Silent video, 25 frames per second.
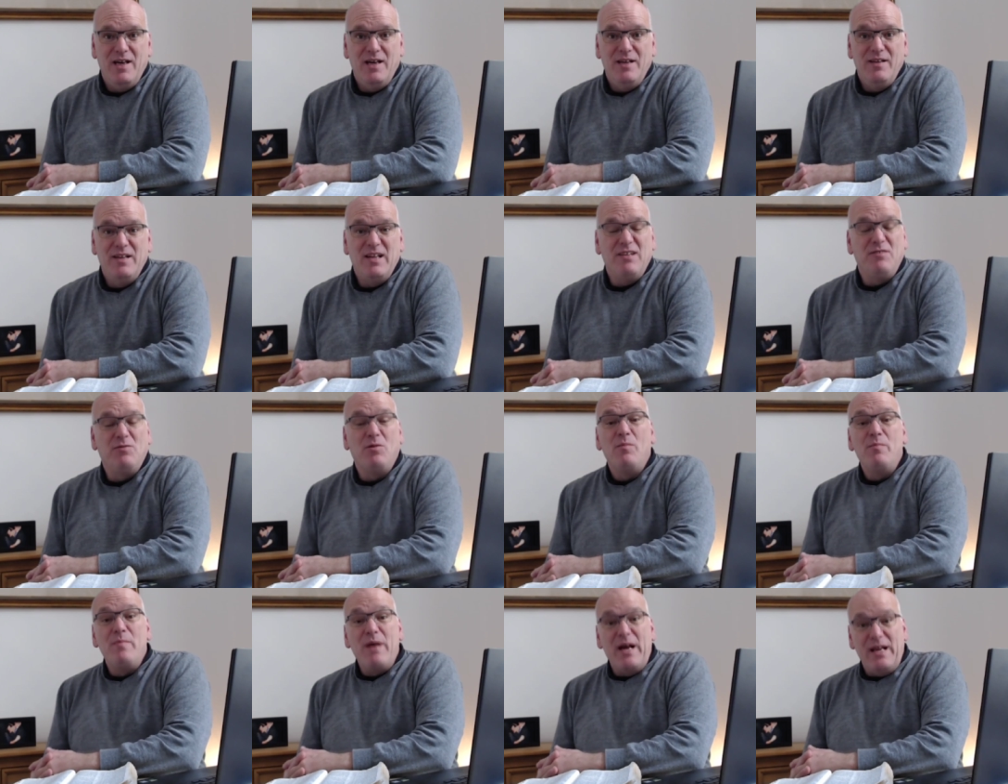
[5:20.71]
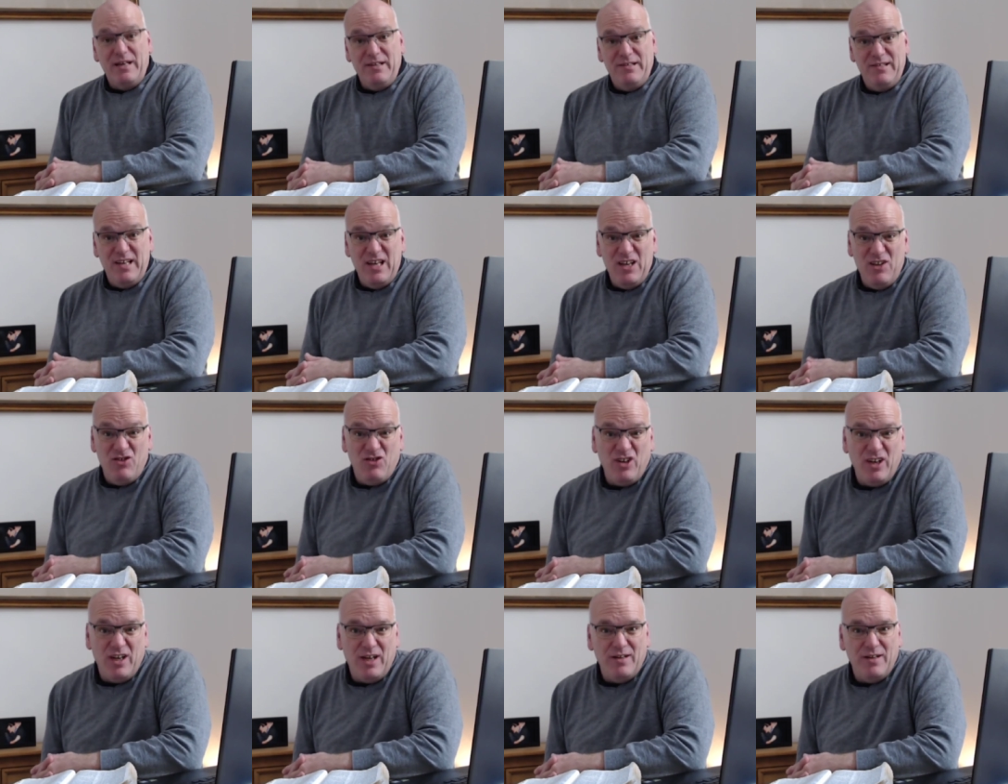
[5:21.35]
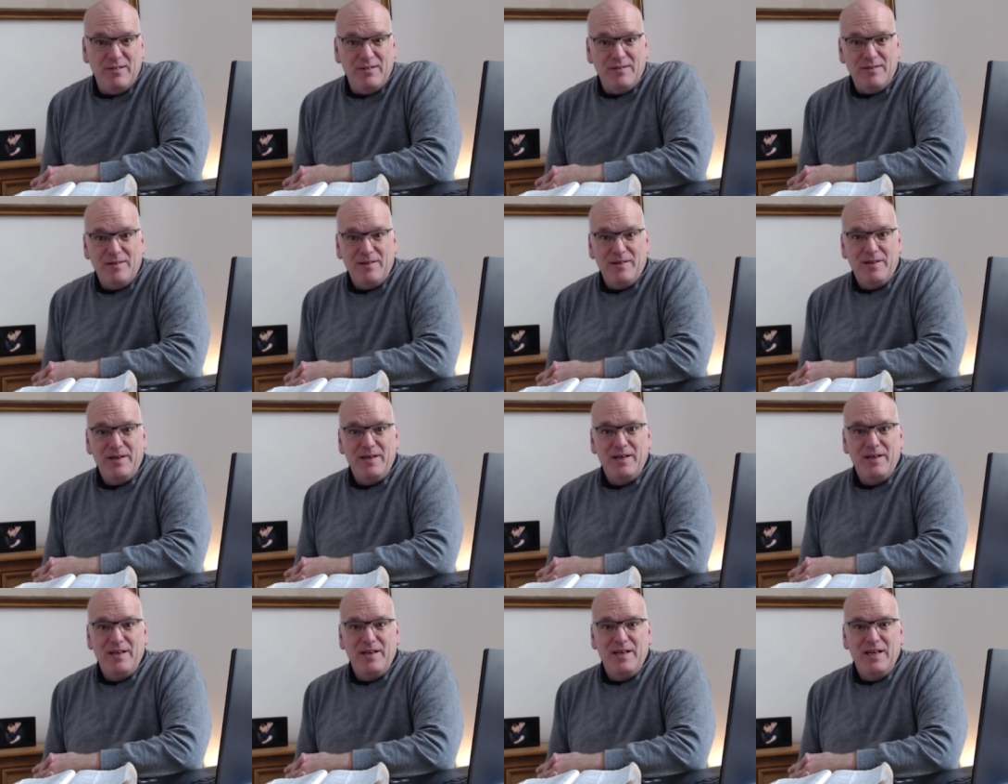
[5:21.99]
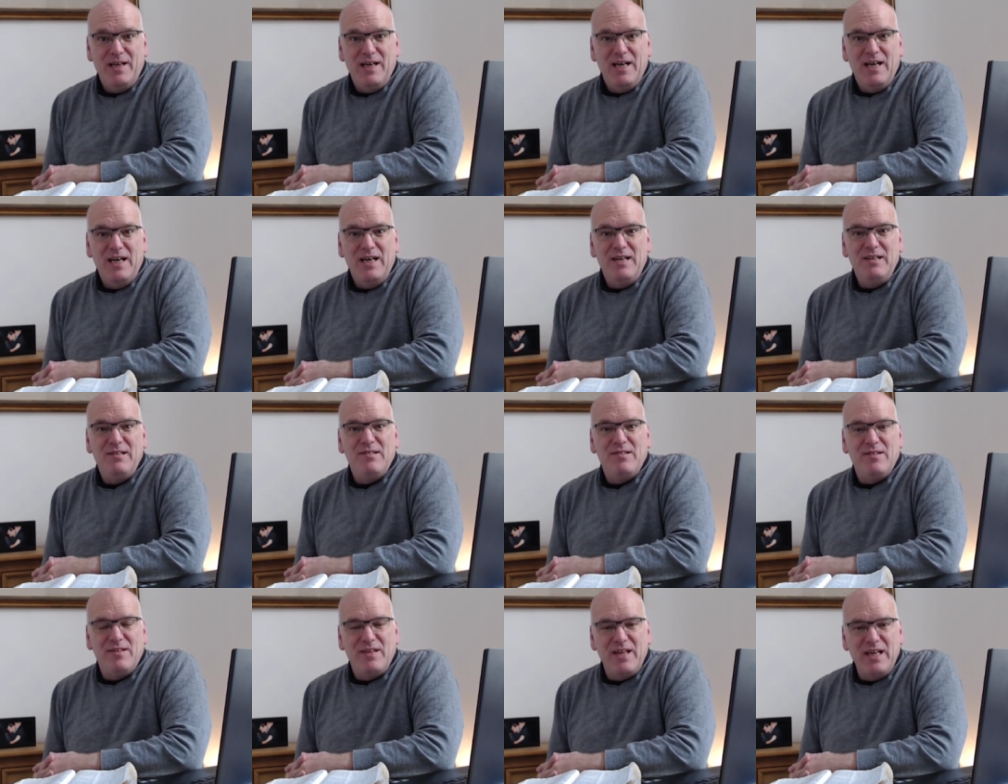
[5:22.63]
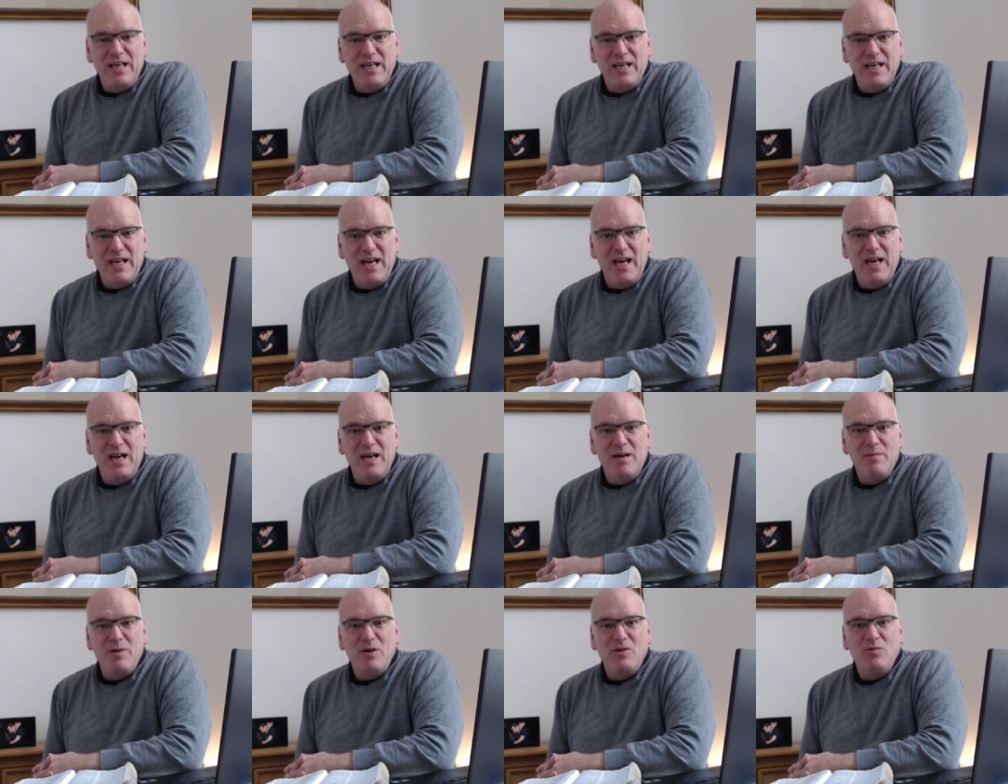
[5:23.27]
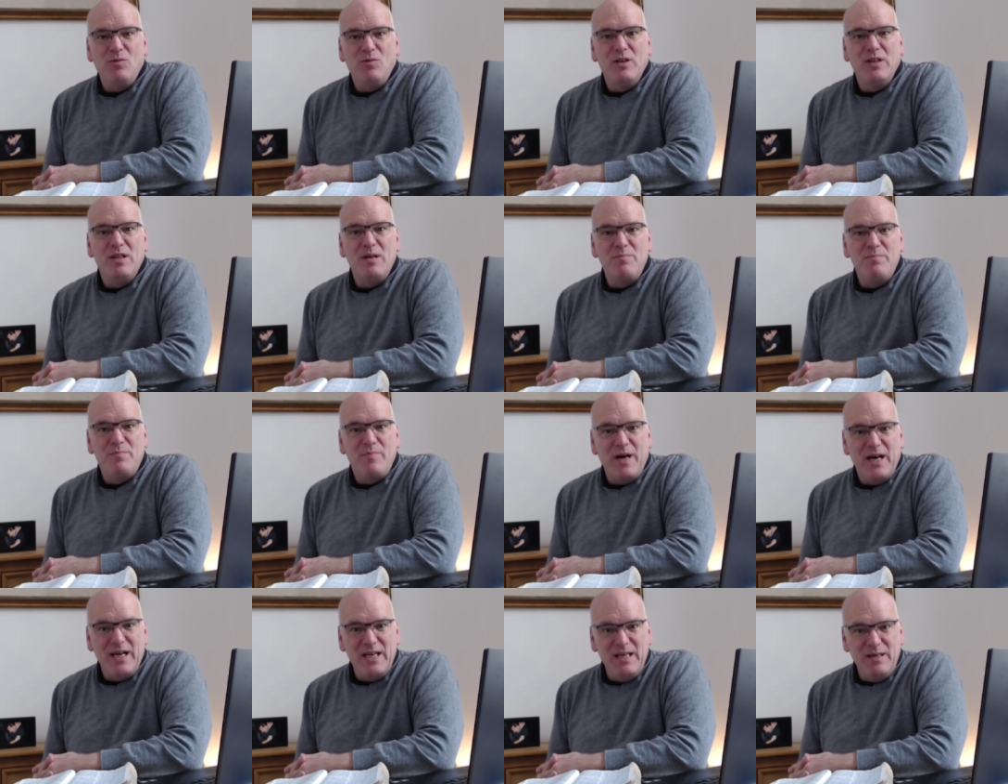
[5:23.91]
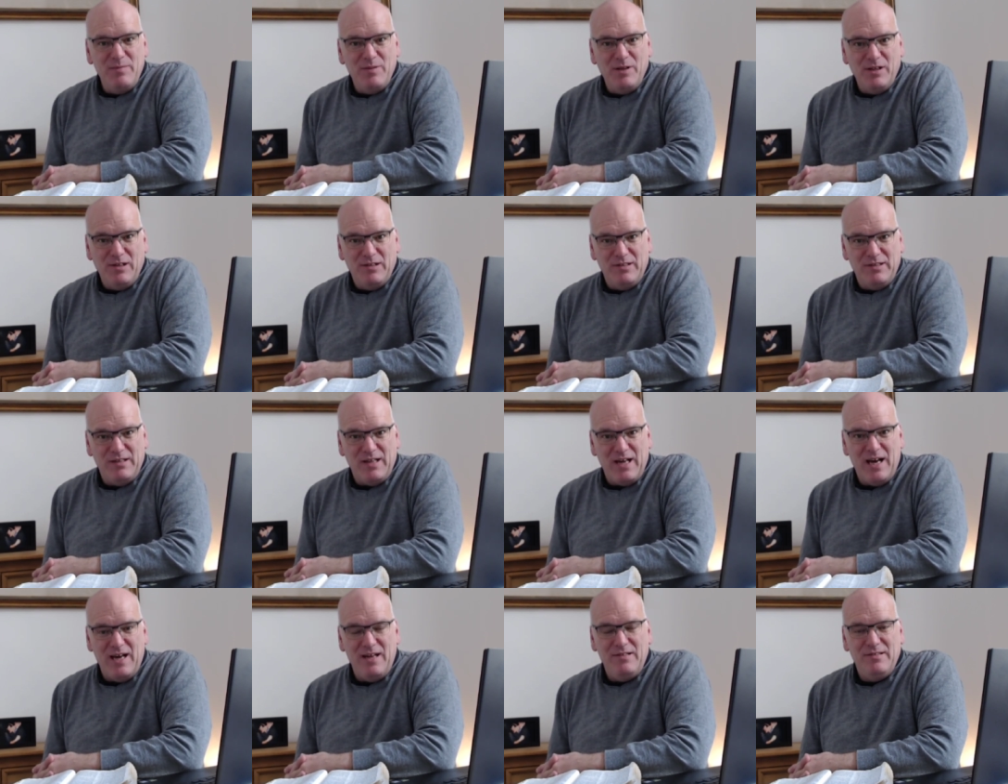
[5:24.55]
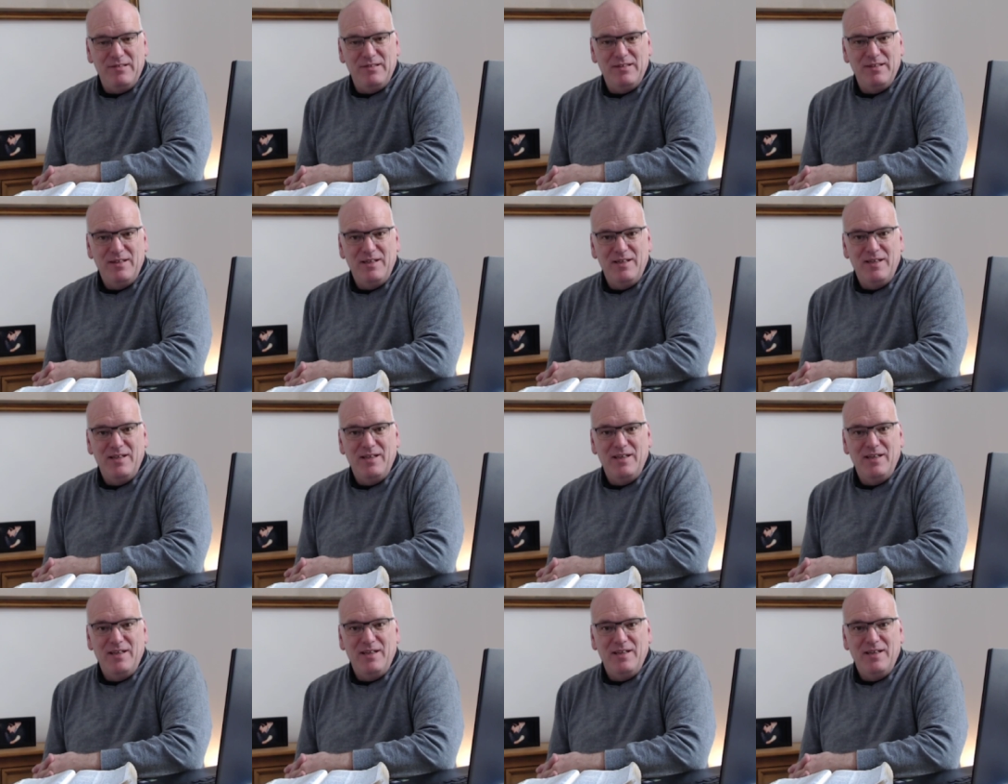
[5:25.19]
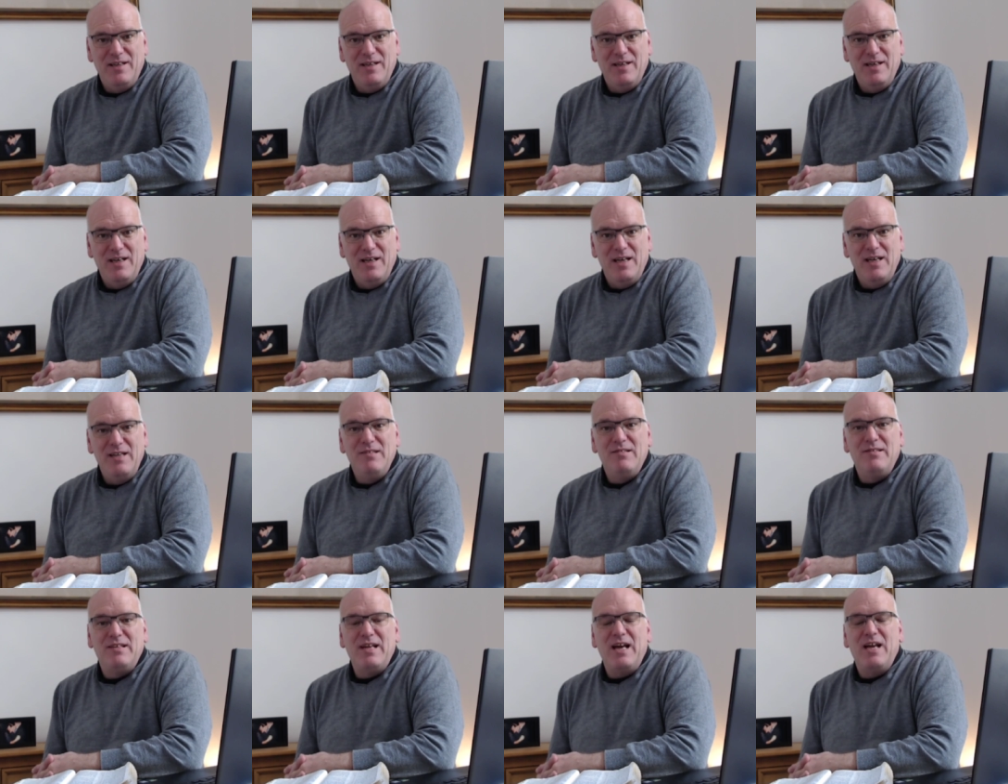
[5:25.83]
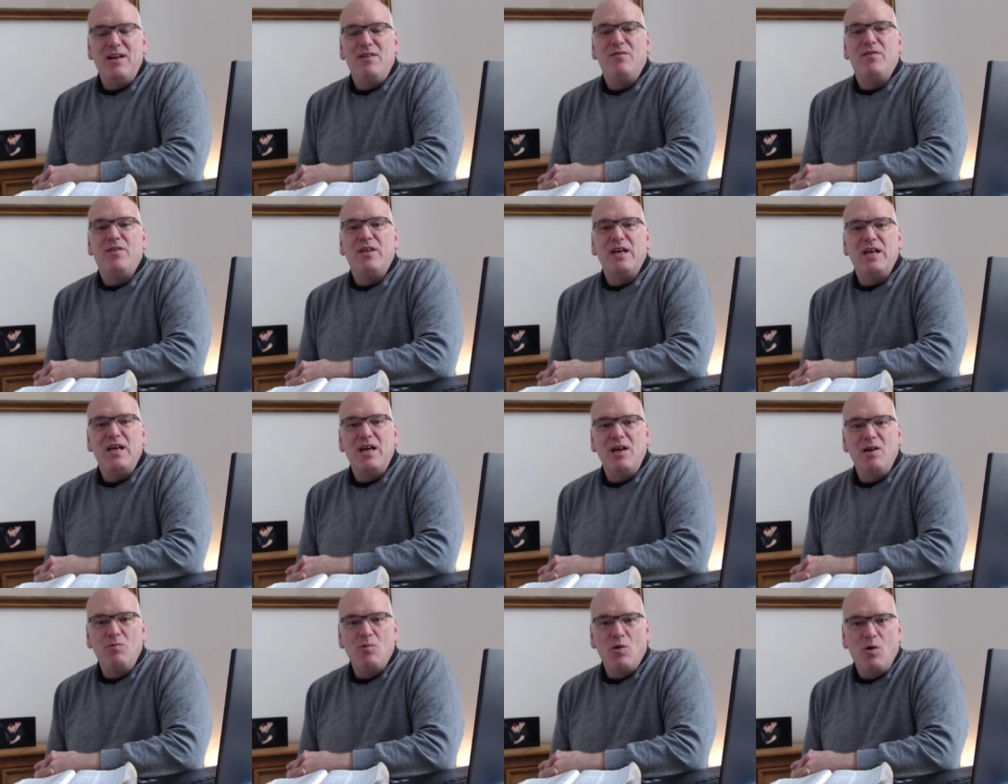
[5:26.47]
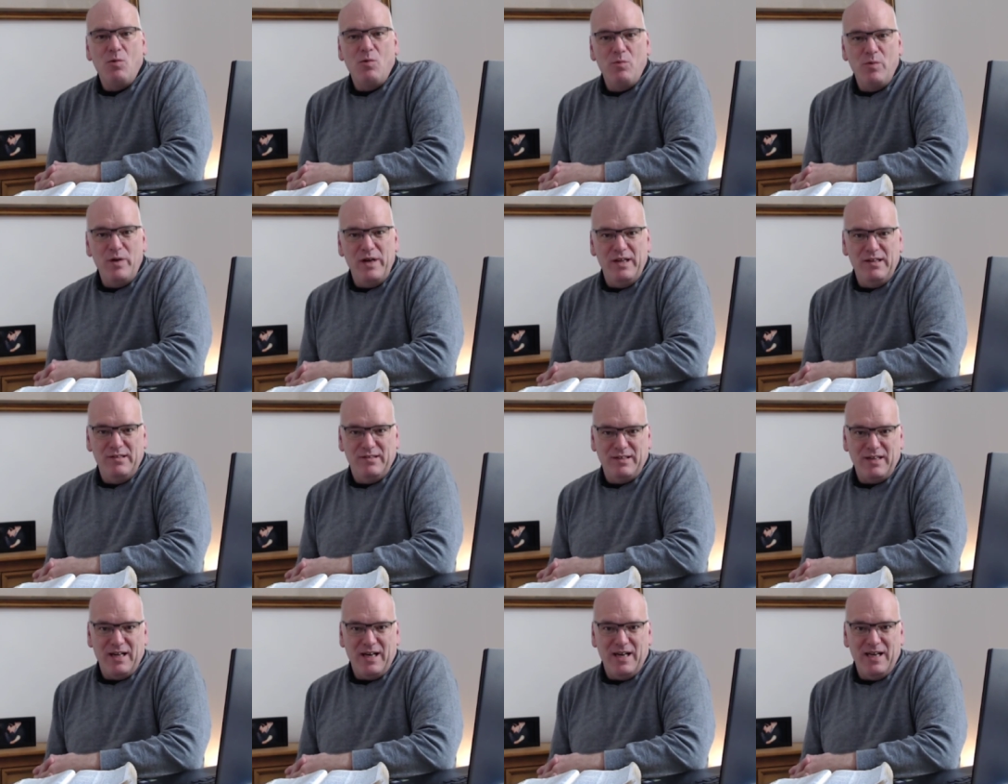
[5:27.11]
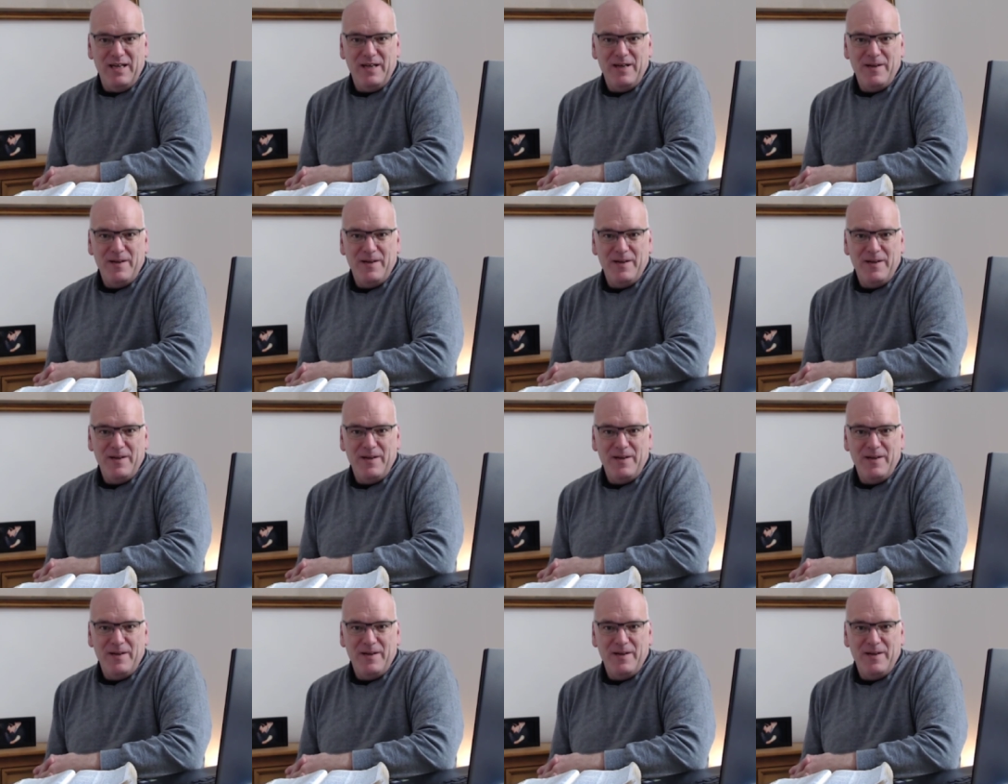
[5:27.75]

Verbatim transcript: That's what meditation is. It's thinking about what the Bible says instead of thinking what we say.